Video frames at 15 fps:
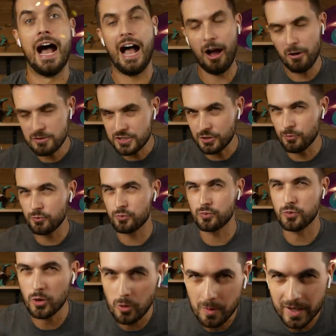How to
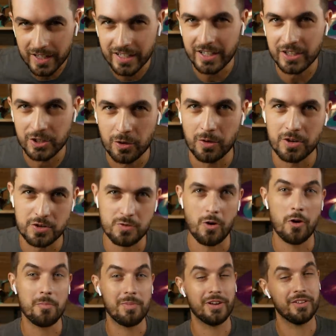ruin your
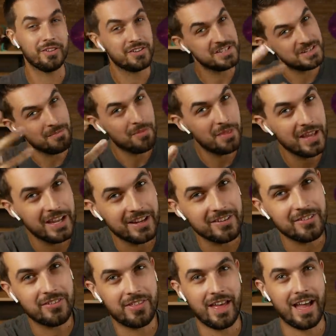drone build. There's some things